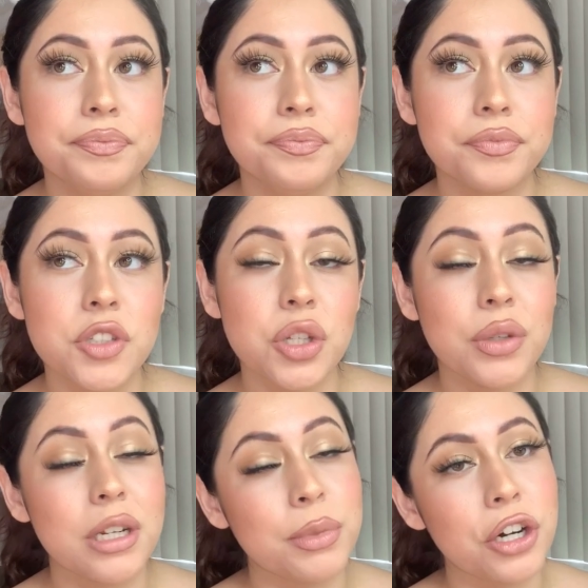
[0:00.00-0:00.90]
so we
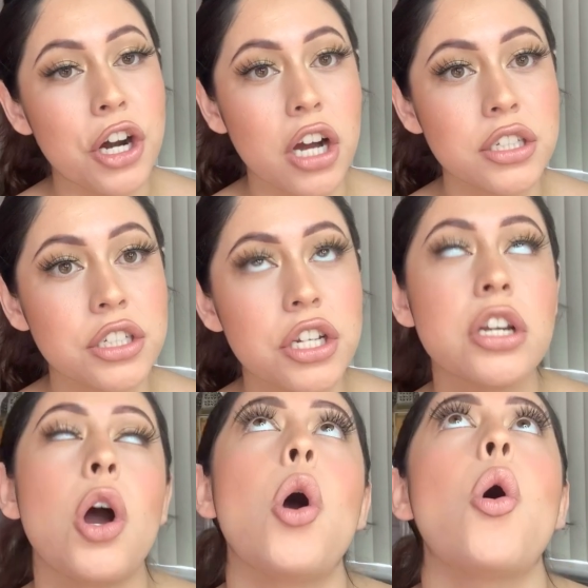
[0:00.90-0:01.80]
need to put her in oxygen.
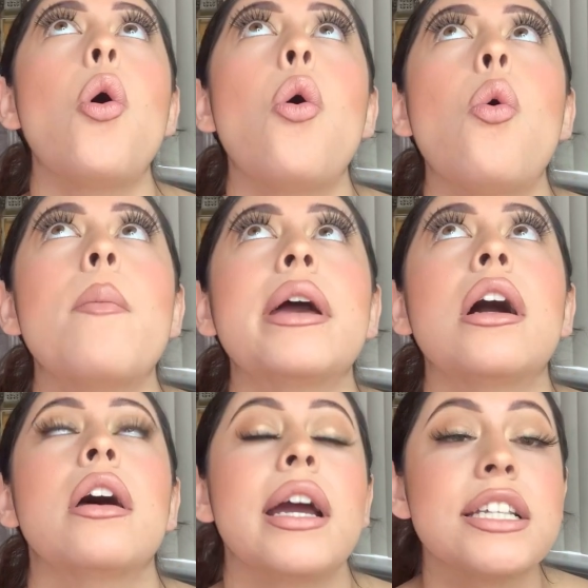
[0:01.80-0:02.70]
Oh my
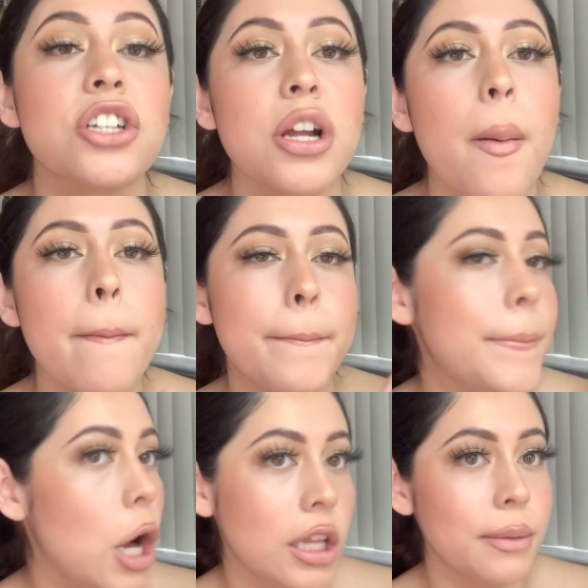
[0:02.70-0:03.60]
god, I started
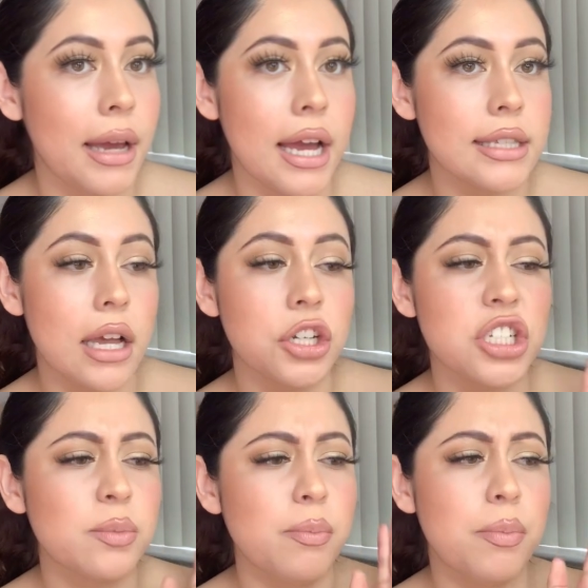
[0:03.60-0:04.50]
bawling my eyes out,
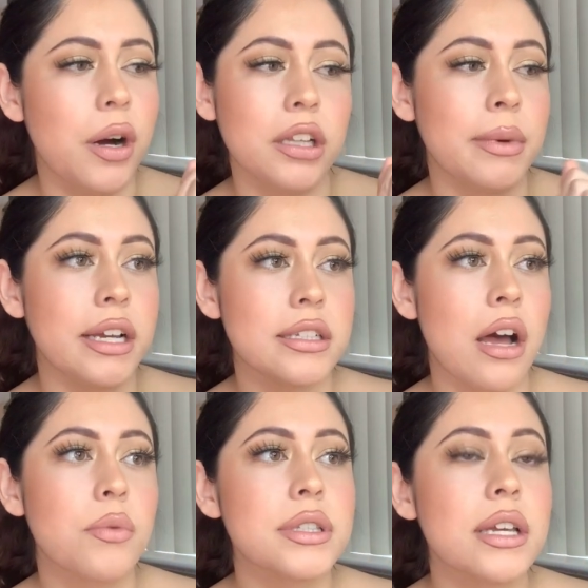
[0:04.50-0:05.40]
just bawling my eyes out.
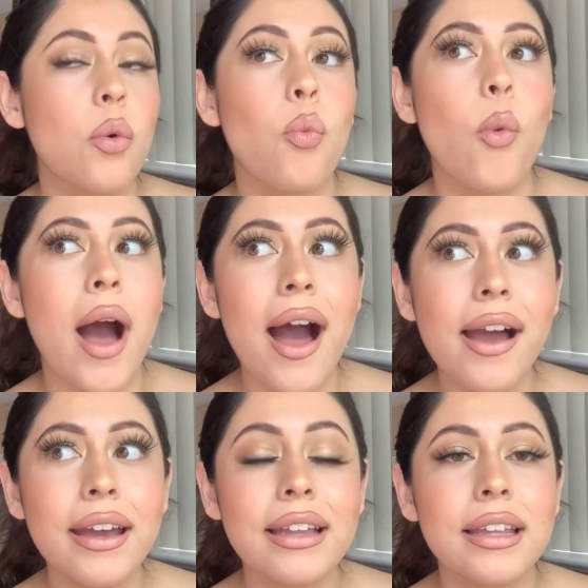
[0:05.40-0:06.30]
I was like,
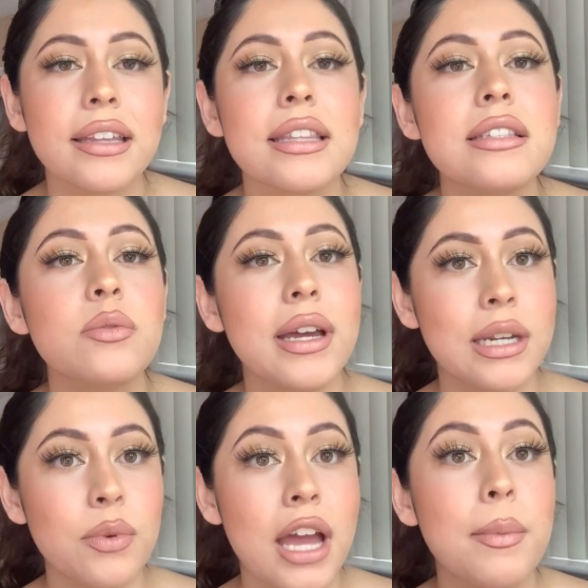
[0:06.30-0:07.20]
why? Like, this is why I
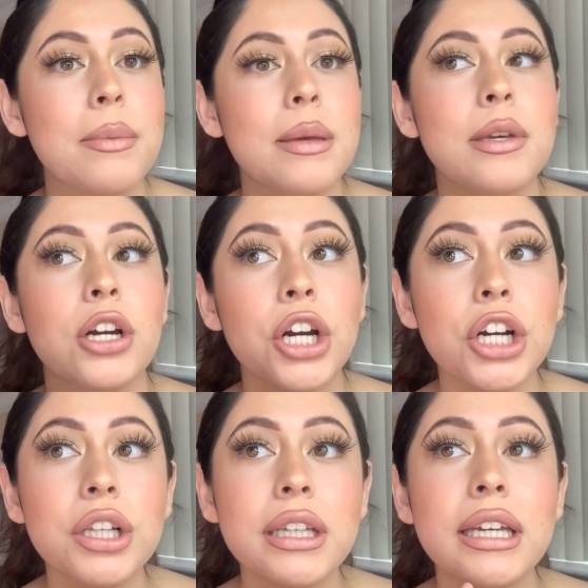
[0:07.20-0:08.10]
didn't want to have my baby
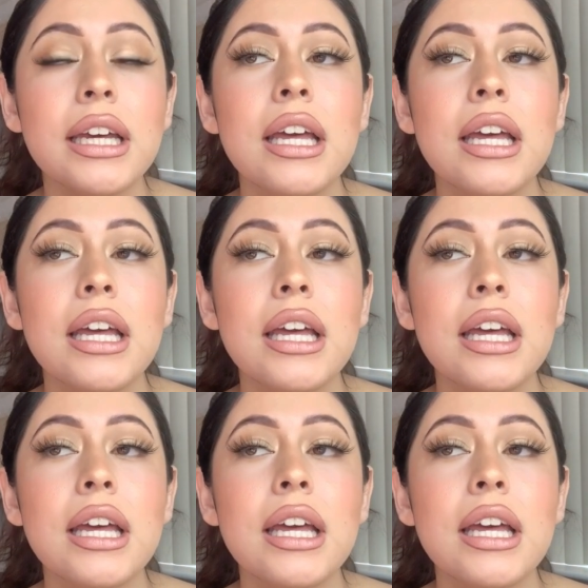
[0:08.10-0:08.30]
early,